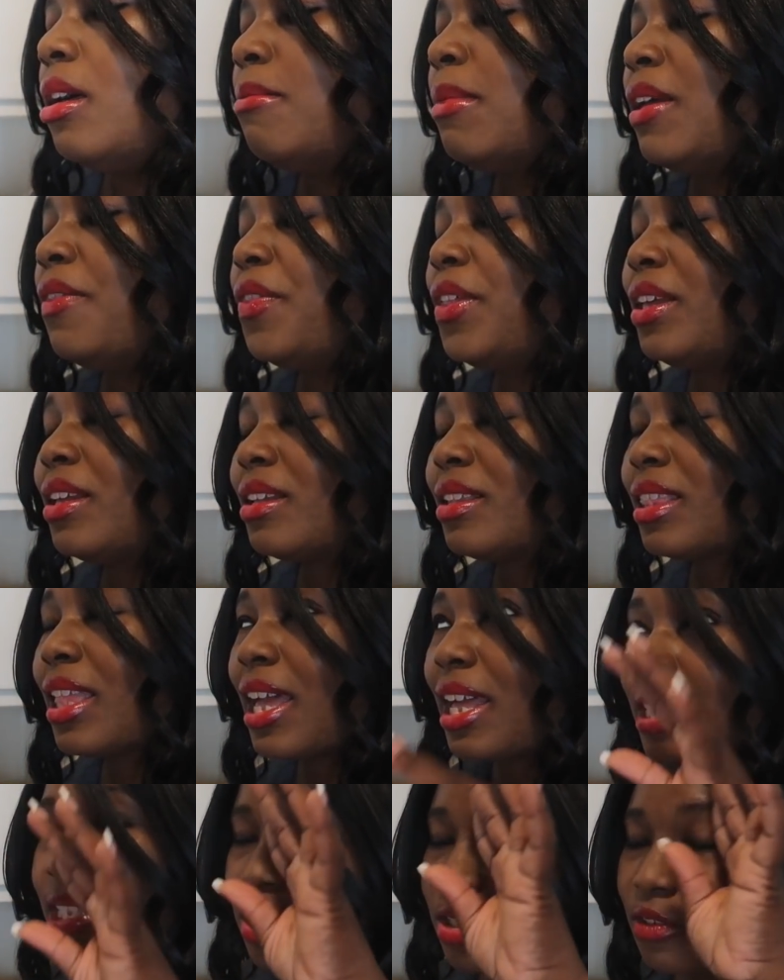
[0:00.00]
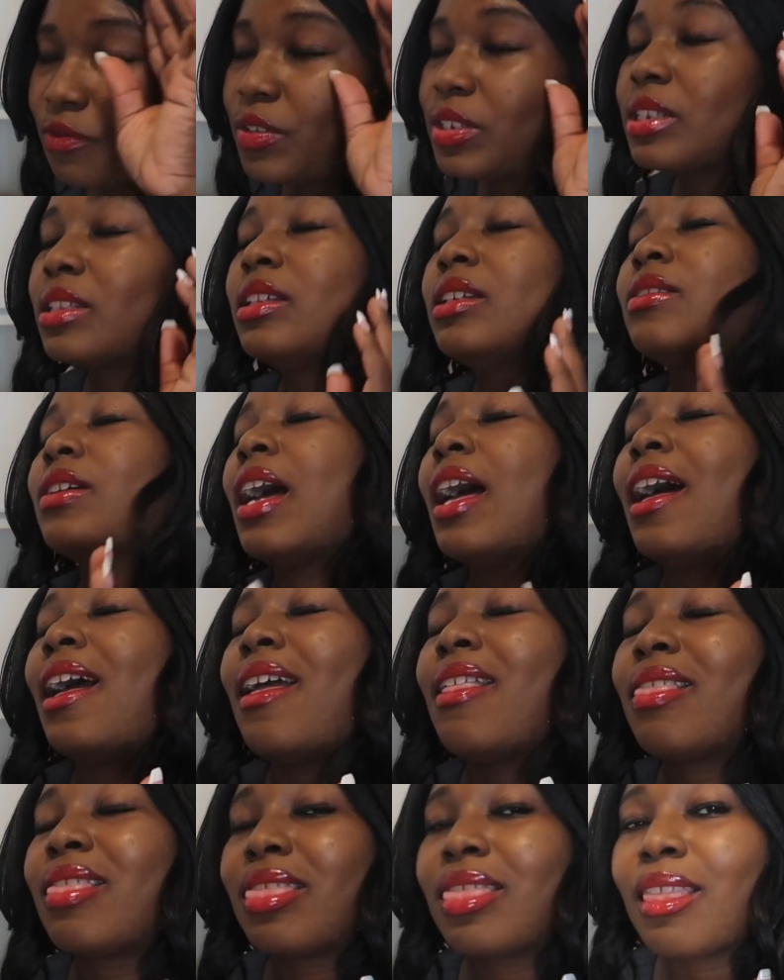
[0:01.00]
Method glass surface cleaner.
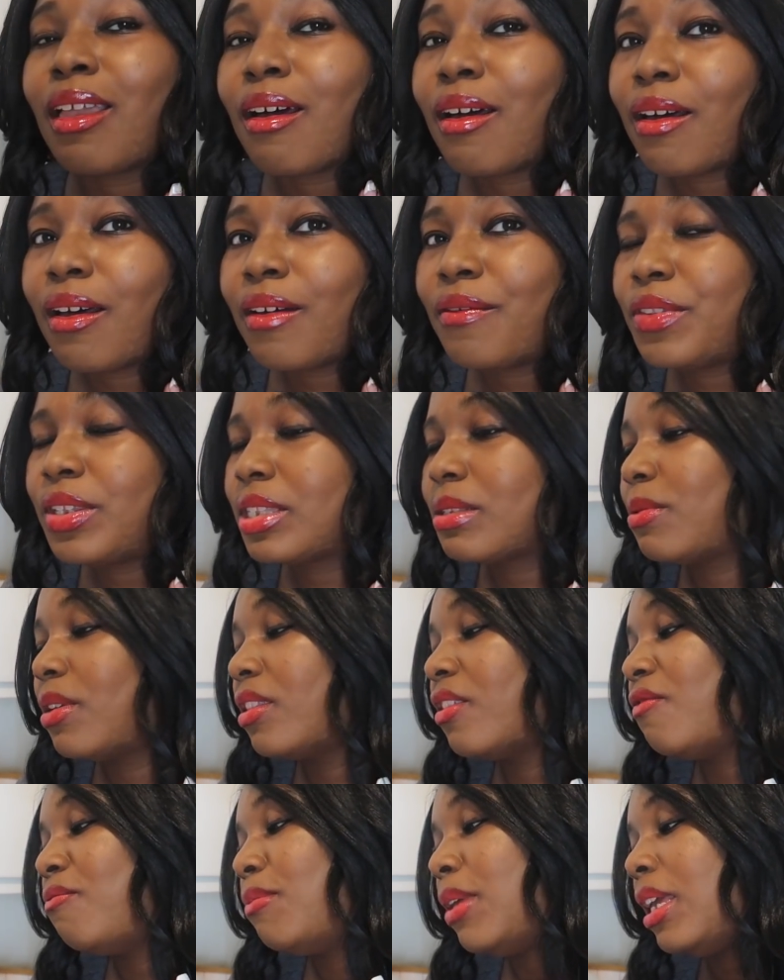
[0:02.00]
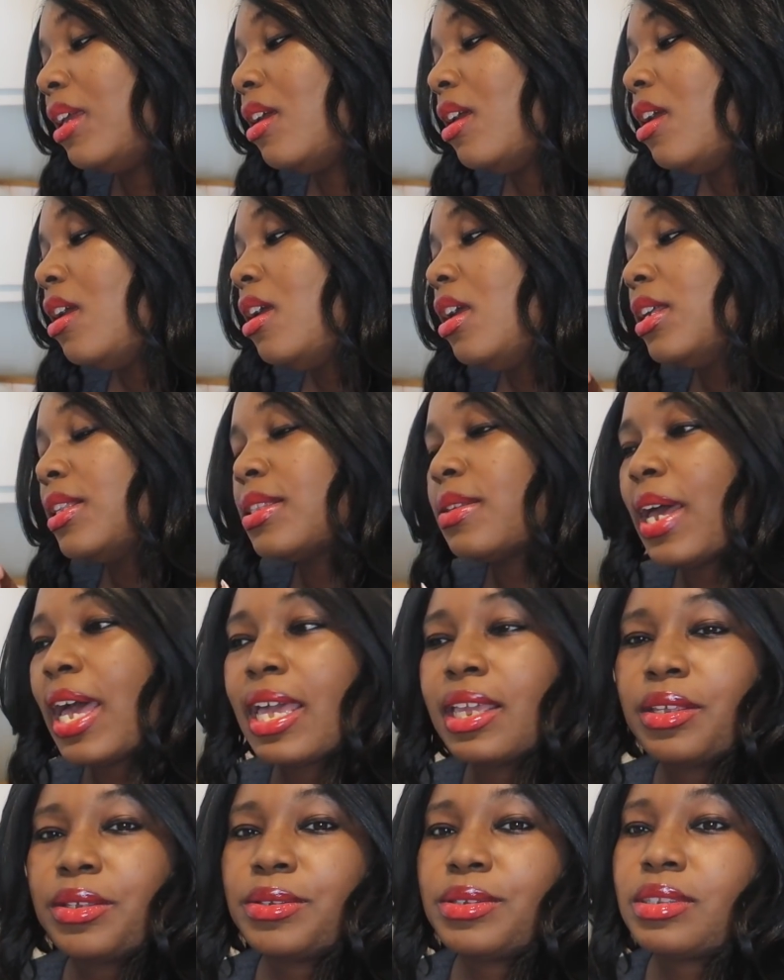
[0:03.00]
I love the smell of mint, so
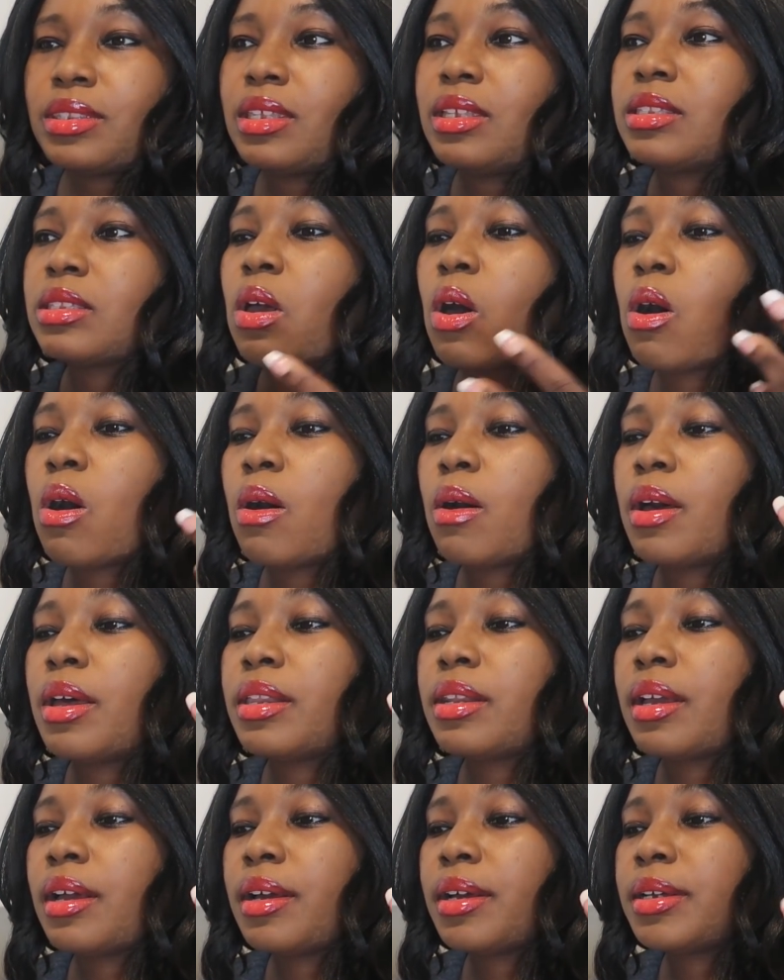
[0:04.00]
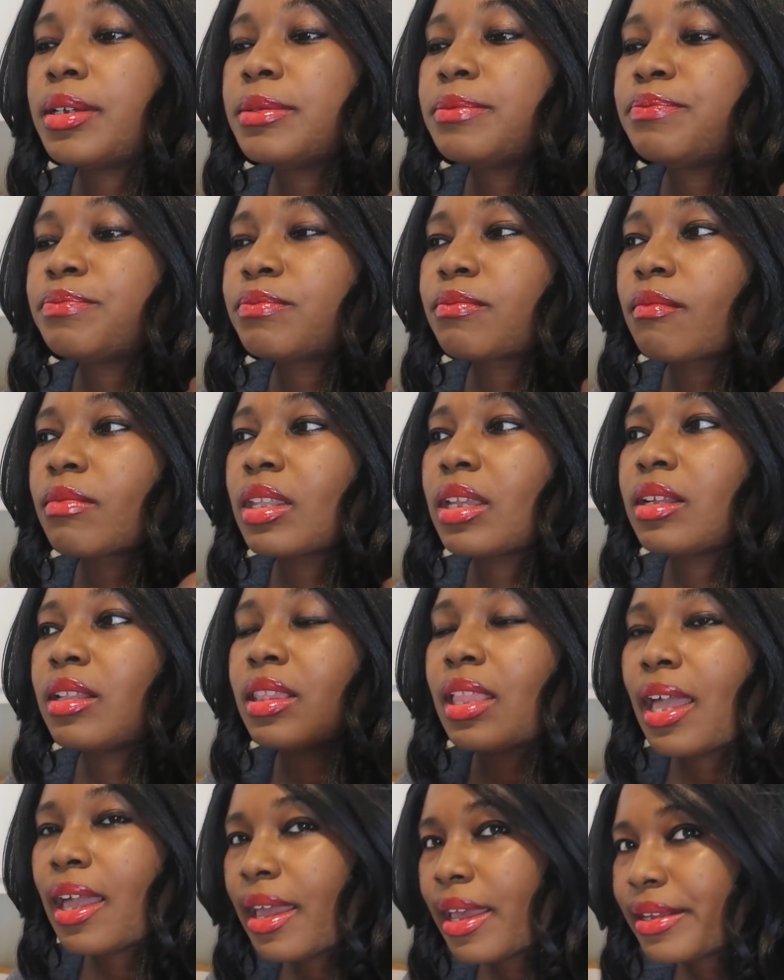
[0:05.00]
I use this on
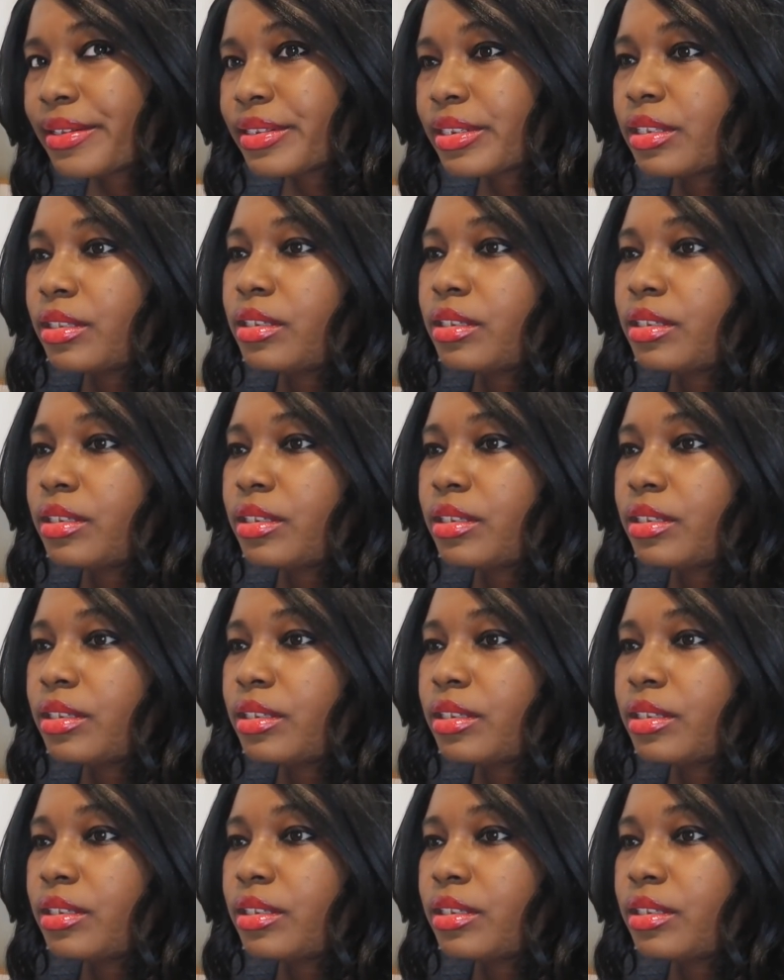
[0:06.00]
glass